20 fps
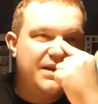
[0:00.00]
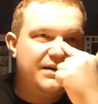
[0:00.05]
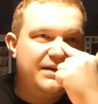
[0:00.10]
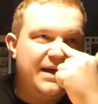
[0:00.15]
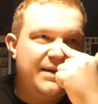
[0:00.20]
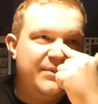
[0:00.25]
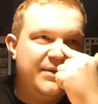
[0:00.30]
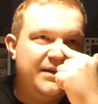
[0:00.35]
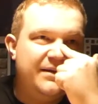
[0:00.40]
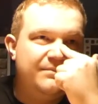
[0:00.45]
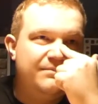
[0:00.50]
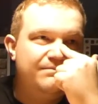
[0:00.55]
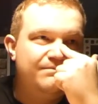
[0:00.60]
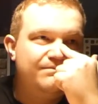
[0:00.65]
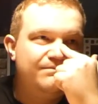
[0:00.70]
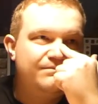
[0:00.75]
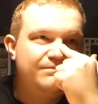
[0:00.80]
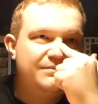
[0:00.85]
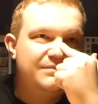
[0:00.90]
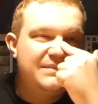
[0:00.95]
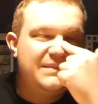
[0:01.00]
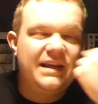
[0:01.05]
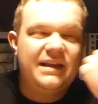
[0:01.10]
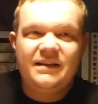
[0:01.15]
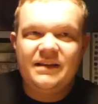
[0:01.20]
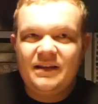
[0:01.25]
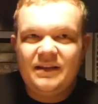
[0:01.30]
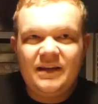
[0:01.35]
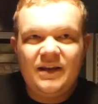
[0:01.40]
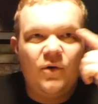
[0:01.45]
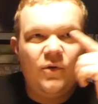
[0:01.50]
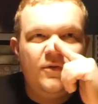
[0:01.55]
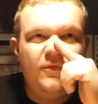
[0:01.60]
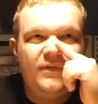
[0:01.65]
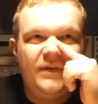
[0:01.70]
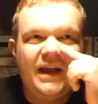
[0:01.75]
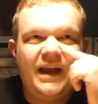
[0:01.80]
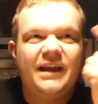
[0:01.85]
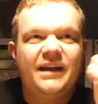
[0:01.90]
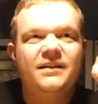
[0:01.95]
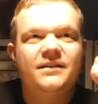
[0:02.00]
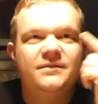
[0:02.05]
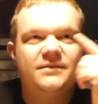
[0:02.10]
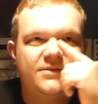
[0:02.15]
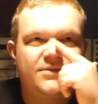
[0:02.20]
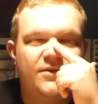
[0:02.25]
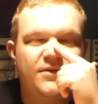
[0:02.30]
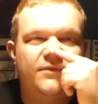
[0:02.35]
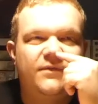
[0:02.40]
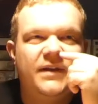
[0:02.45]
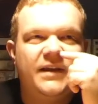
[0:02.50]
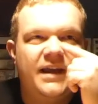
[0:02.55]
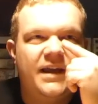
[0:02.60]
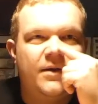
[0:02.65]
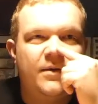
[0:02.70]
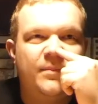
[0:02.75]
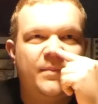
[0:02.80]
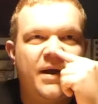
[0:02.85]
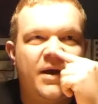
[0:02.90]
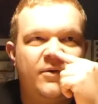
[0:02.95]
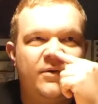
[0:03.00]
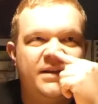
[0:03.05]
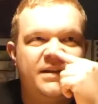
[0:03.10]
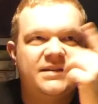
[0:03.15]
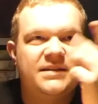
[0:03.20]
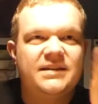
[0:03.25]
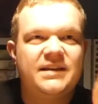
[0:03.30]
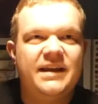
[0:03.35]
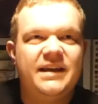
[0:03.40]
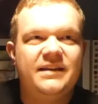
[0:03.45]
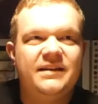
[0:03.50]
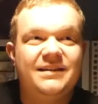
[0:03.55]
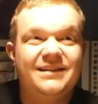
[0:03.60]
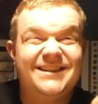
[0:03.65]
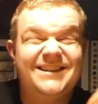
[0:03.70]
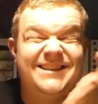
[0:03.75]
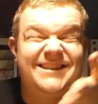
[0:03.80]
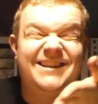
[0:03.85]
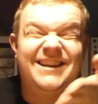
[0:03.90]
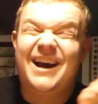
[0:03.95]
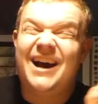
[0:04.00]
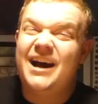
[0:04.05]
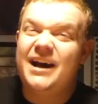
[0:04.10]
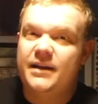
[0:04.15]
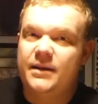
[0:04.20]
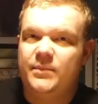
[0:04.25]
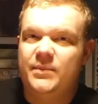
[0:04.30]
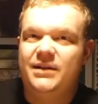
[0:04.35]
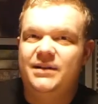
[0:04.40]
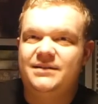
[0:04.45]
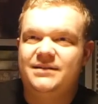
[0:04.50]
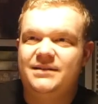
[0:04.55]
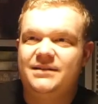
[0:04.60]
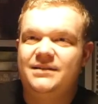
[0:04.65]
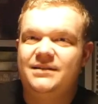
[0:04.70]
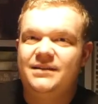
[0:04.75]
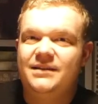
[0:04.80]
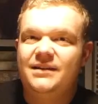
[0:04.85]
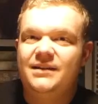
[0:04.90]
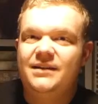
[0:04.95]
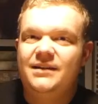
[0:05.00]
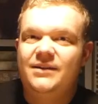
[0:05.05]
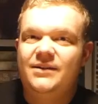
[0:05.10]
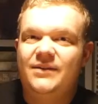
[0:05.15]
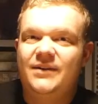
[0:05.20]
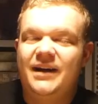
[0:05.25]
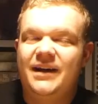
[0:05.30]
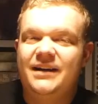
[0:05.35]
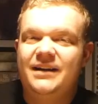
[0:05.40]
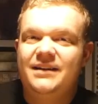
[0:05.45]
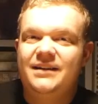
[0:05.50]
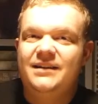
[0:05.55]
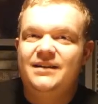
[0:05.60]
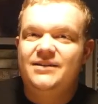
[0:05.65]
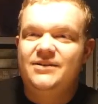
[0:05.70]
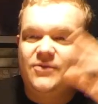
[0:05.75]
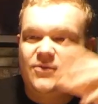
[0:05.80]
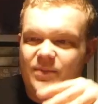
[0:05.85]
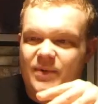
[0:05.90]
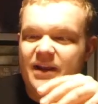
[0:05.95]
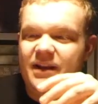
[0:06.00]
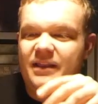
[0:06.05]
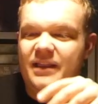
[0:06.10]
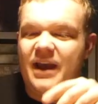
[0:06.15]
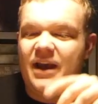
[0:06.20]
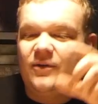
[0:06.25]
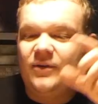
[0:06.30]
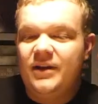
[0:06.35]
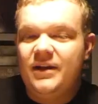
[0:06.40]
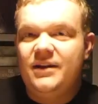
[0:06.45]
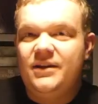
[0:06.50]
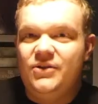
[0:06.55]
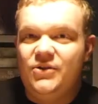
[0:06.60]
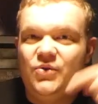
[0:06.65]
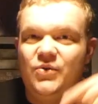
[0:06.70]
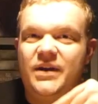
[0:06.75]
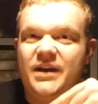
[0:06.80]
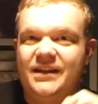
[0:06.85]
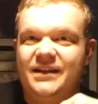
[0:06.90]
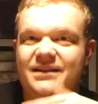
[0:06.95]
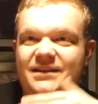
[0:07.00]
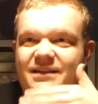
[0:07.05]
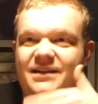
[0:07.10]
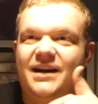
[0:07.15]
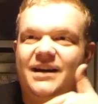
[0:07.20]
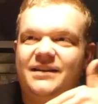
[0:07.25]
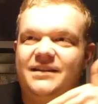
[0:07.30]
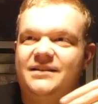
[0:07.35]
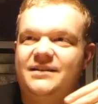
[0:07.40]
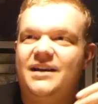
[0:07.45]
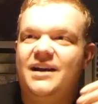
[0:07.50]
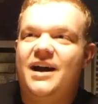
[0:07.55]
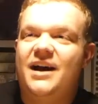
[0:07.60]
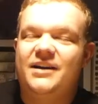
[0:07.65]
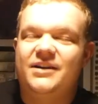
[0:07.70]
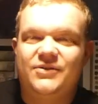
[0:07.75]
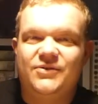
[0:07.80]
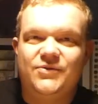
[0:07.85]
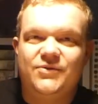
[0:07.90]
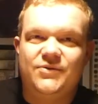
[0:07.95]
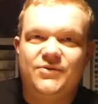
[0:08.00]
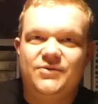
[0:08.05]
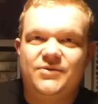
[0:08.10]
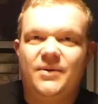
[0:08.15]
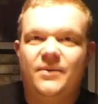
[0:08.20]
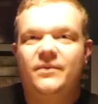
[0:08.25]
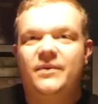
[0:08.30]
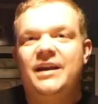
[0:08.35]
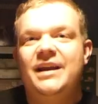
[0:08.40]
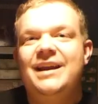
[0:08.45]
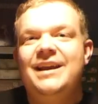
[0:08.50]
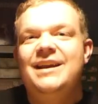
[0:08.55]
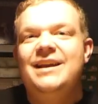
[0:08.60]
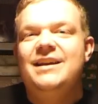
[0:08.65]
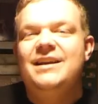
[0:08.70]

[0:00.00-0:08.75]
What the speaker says: I mean, the only thing I can sort of think about is a discard ability, right? So you play it down, you can discard this card to do something.